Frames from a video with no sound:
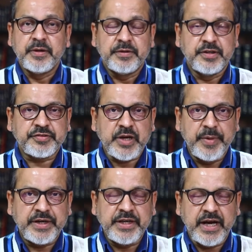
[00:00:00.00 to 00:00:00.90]
This
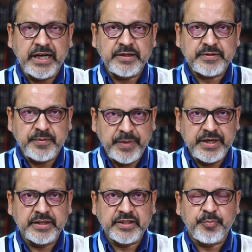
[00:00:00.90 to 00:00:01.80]
committee had
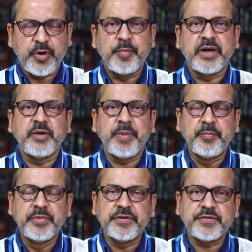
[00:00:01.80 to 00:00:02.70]
many other prominent
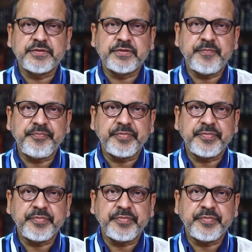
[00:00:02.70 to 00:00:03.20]
members,